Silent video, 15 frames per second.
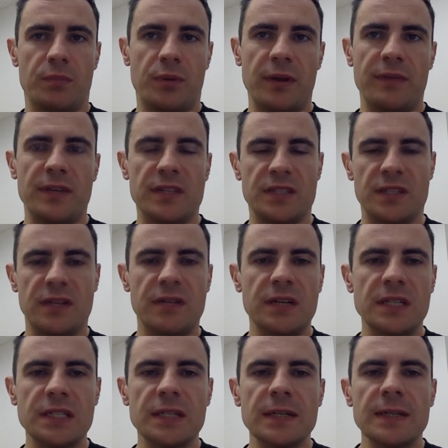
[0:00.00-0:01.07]
previous
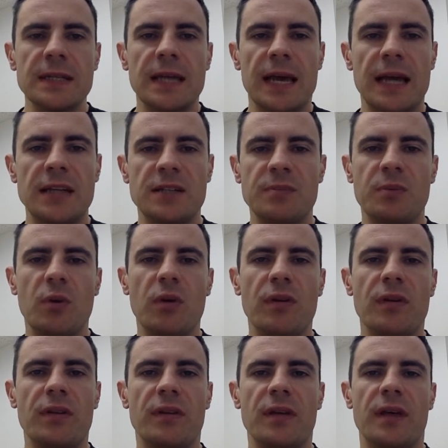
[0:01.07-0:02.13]
series, and it's
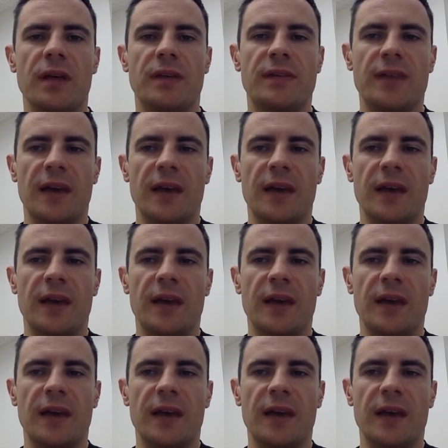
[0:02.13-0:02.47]
important that